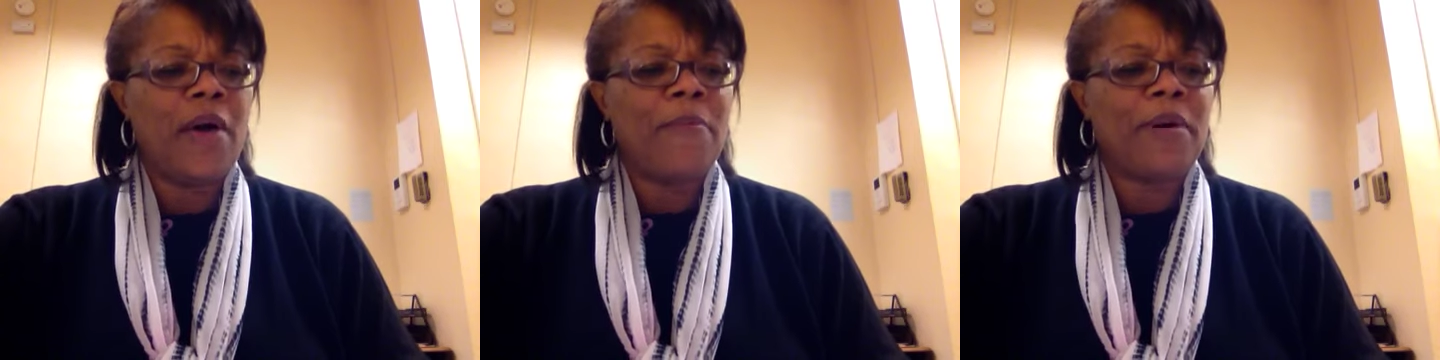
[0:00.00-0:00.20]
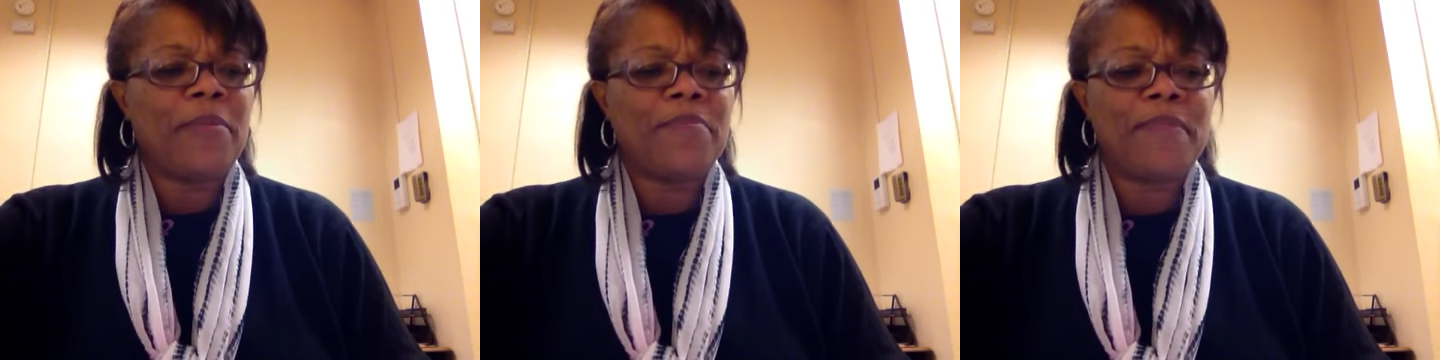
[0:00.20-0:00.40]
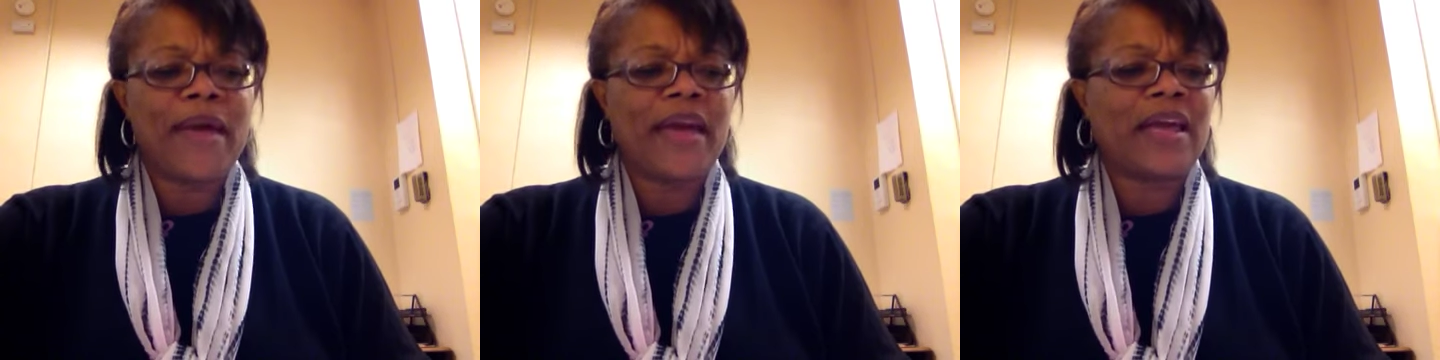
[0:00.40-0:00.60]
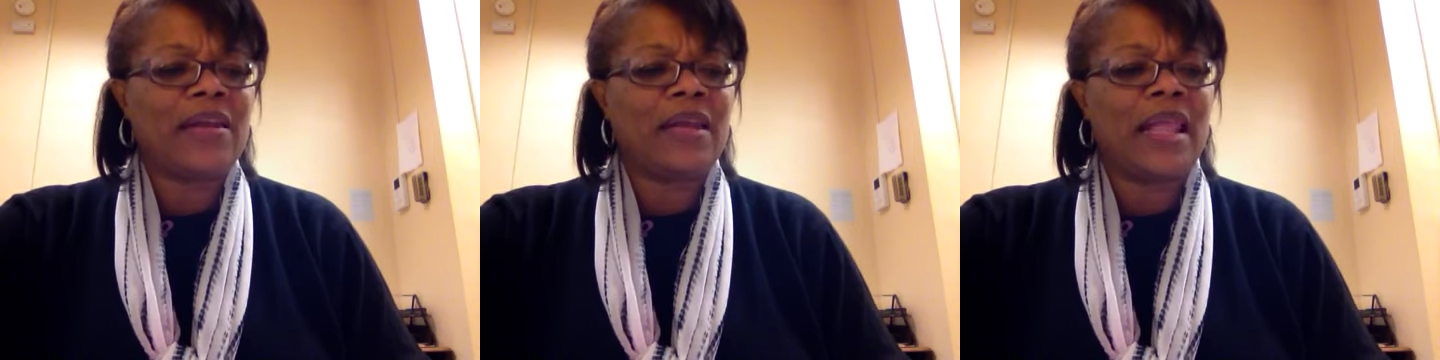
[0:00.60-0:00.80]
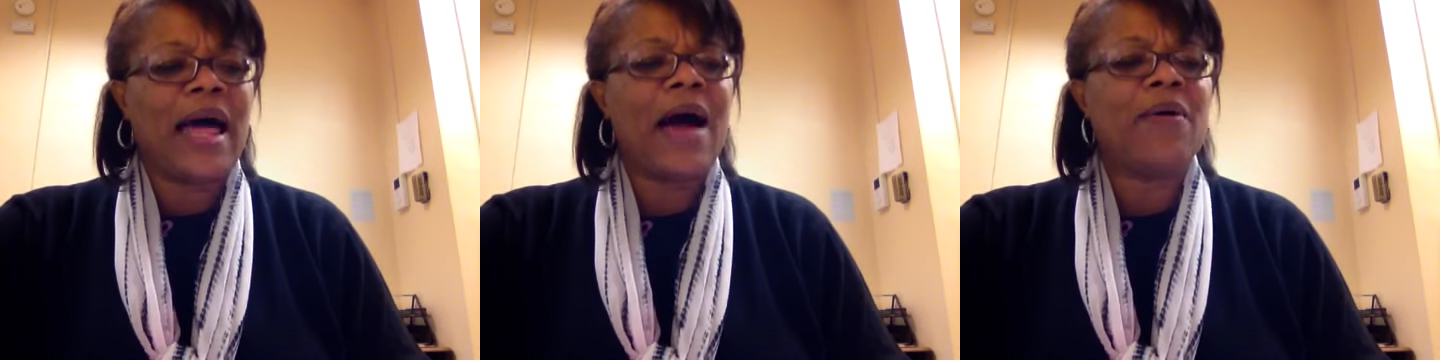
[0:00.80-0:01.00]
but make
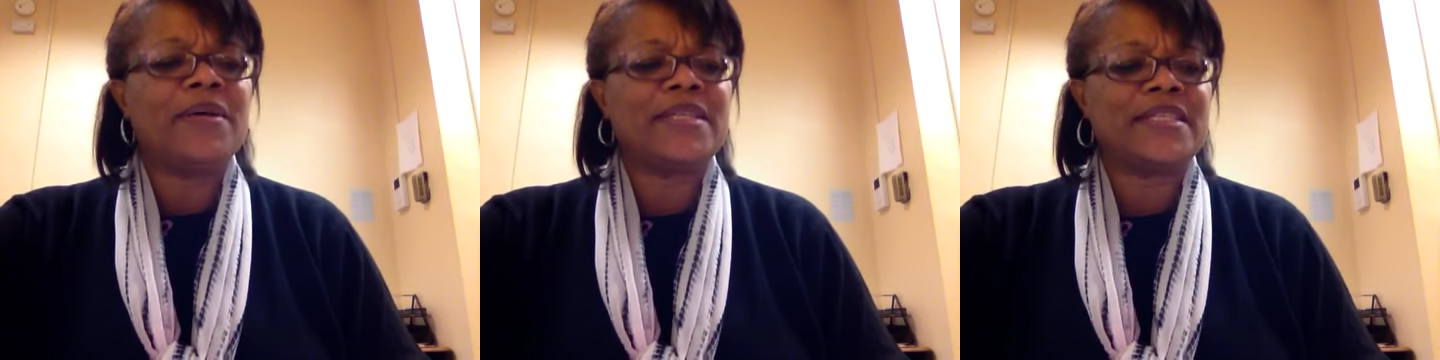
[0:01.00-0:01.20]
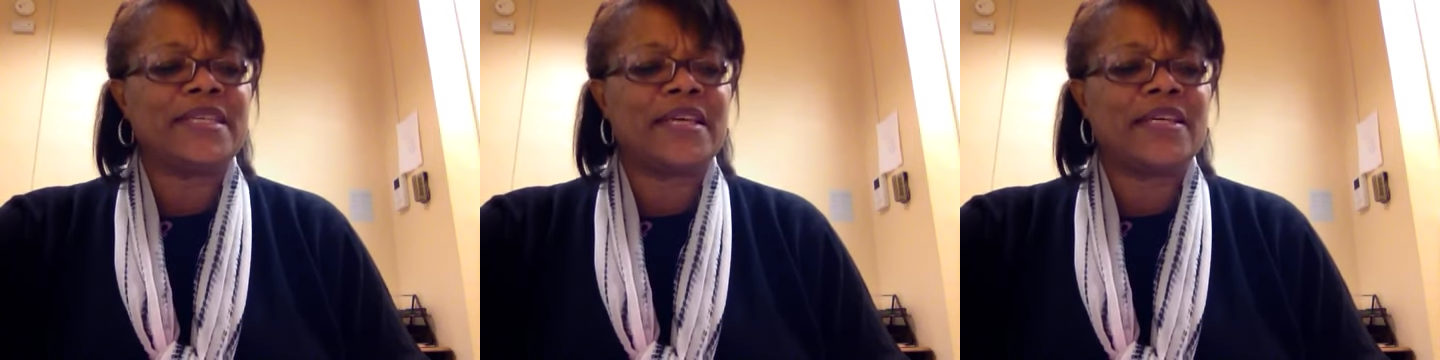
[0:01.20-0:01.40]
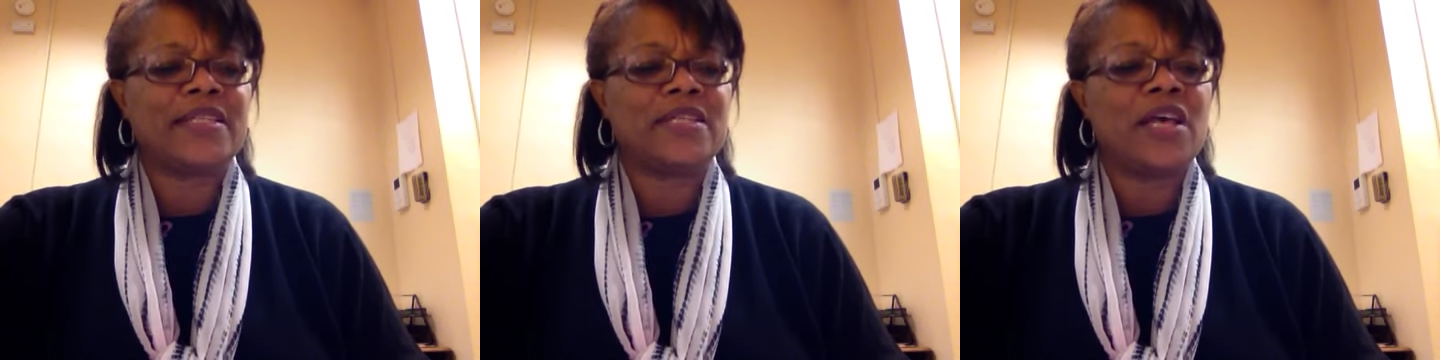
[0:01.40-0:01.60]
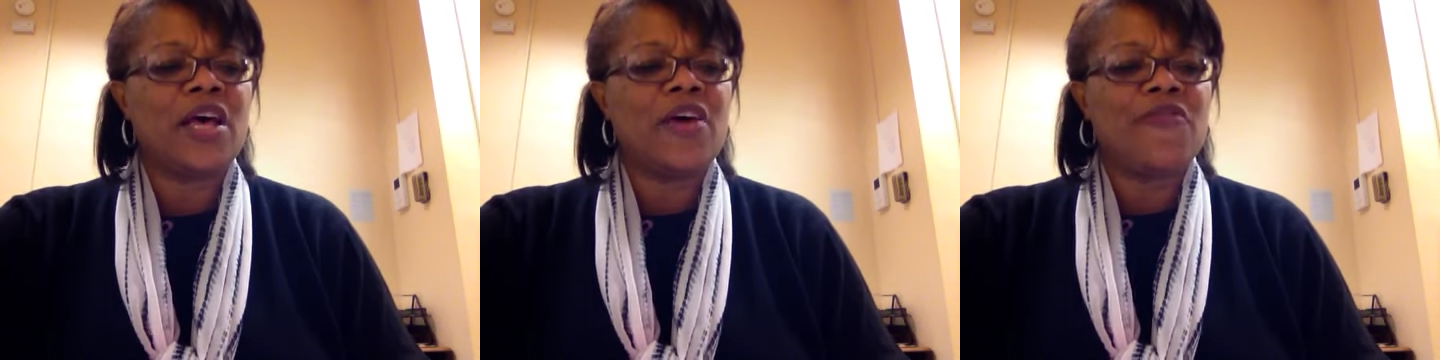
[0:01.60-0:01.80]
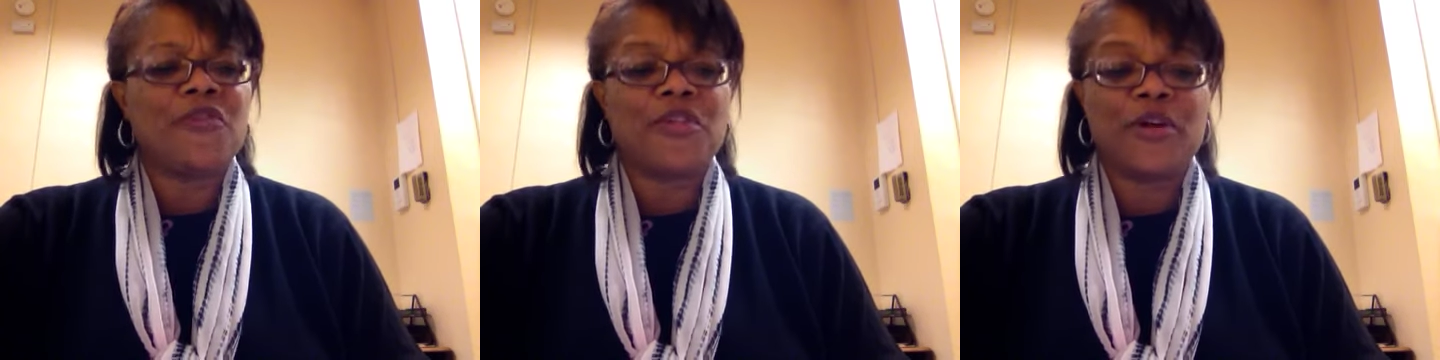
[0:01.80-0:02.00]
allowances
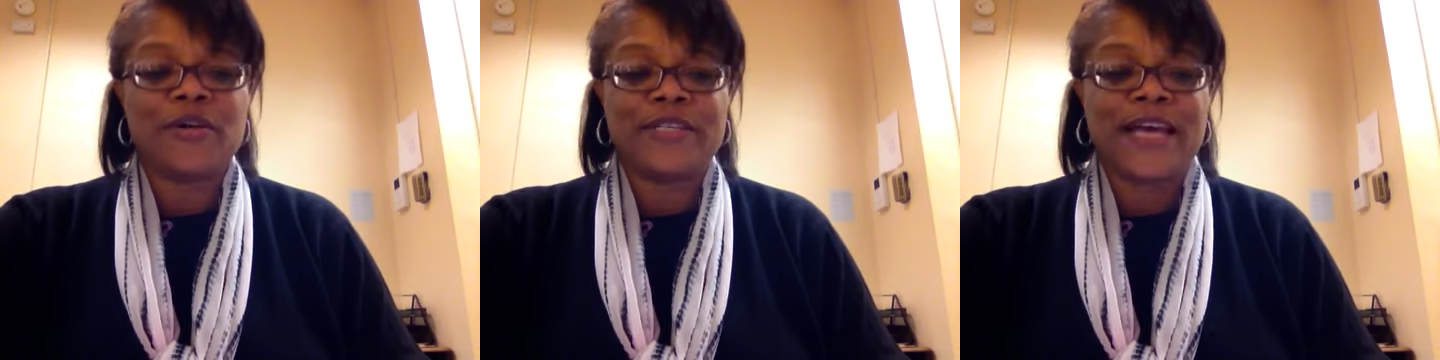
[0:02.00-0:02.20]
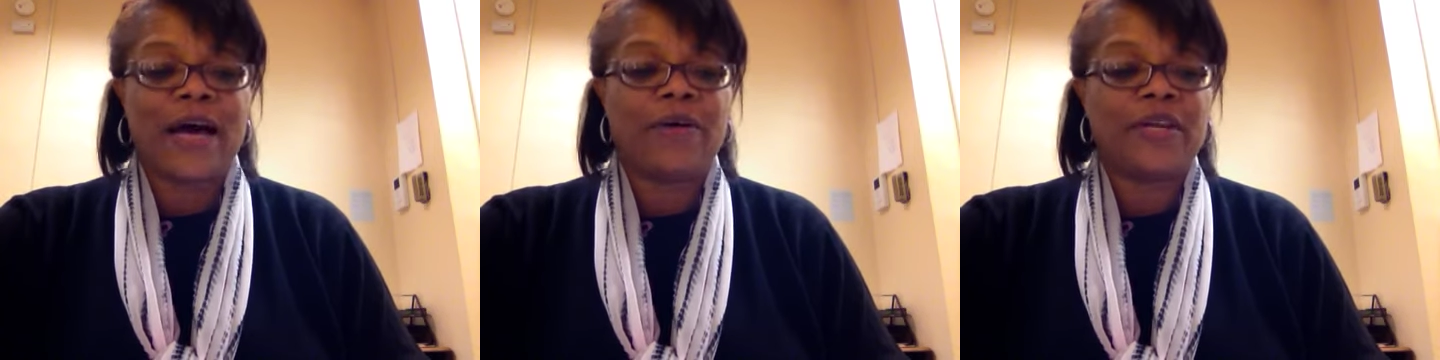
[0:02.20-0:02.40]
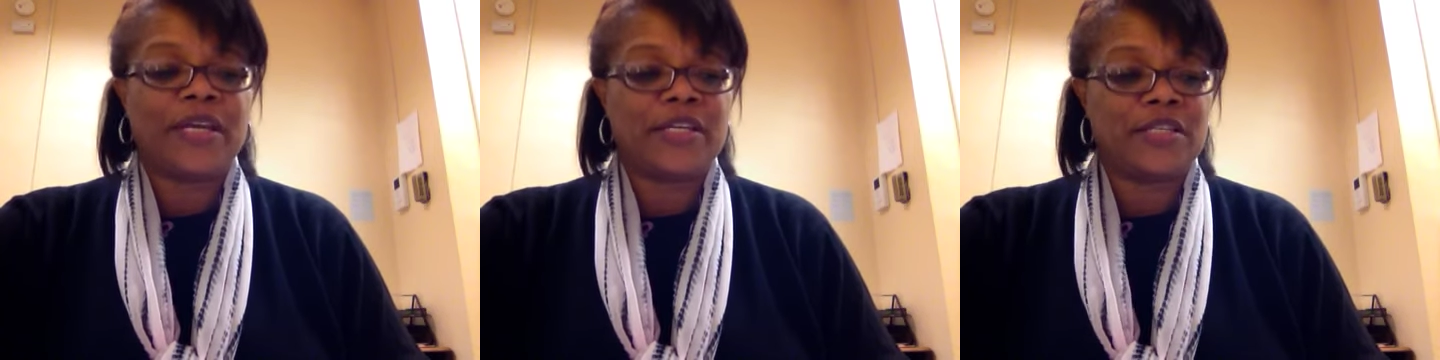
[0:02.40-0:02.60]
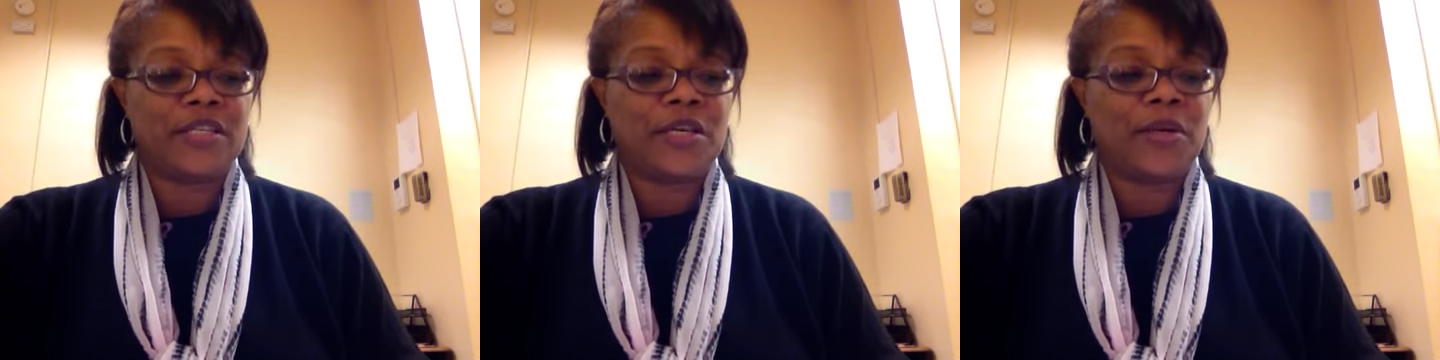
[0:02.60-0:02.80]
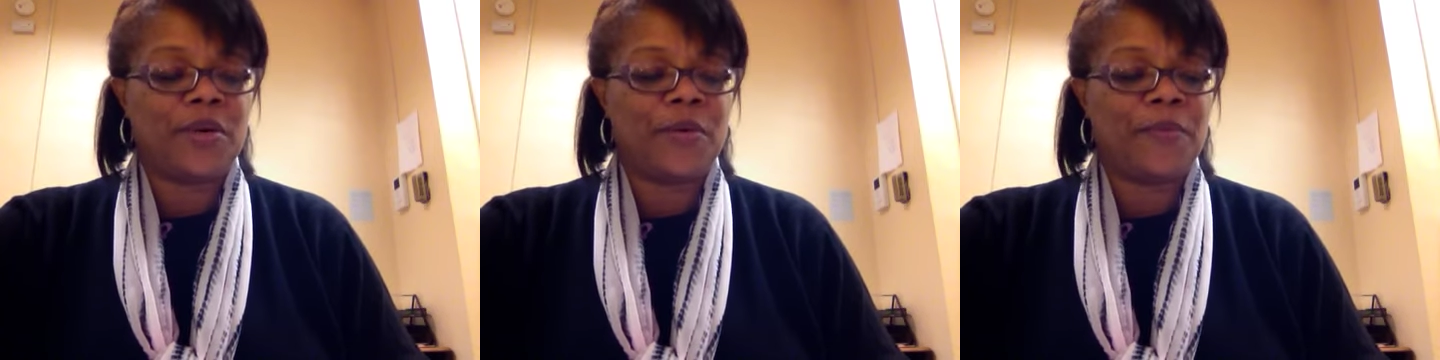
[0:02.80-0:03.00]
for their doubting
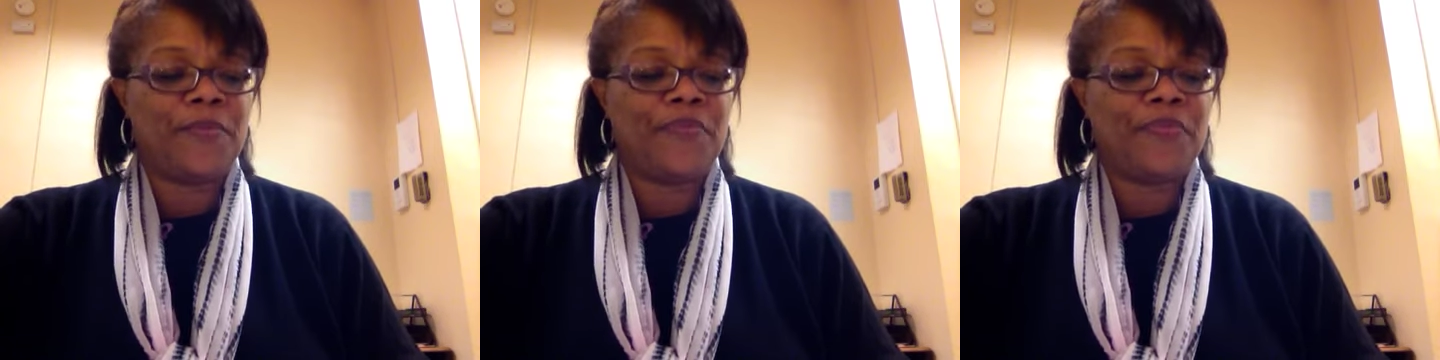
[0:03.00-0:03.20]
too.